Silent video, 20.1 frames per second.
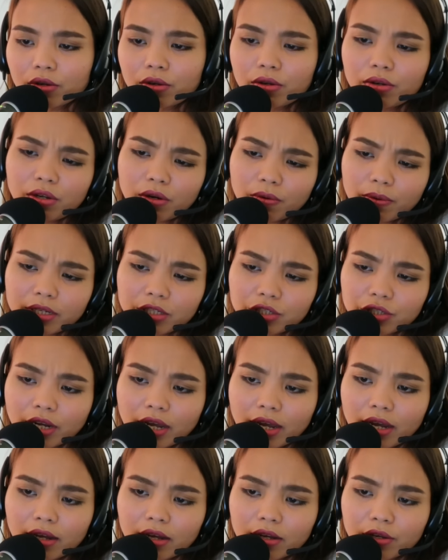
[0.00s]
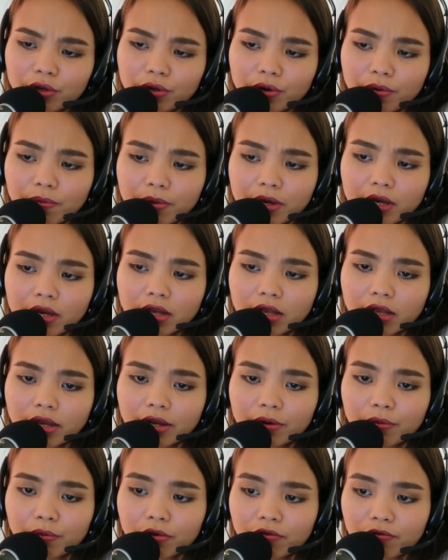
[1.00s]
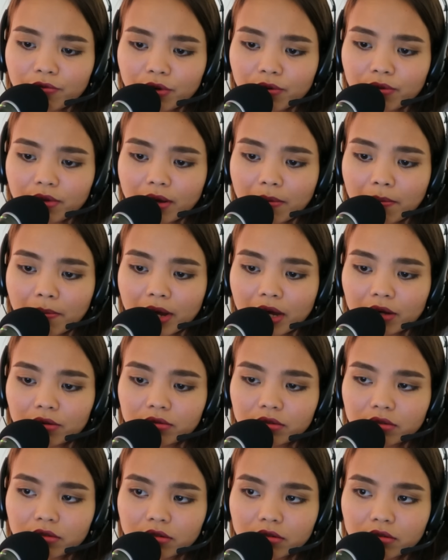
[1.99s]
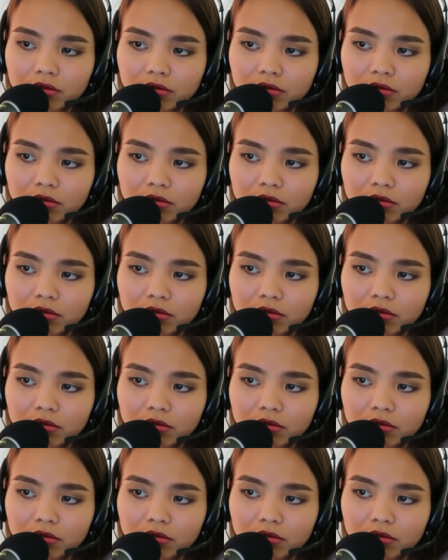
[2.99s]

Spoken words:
Could you recheck your bill and review the amount?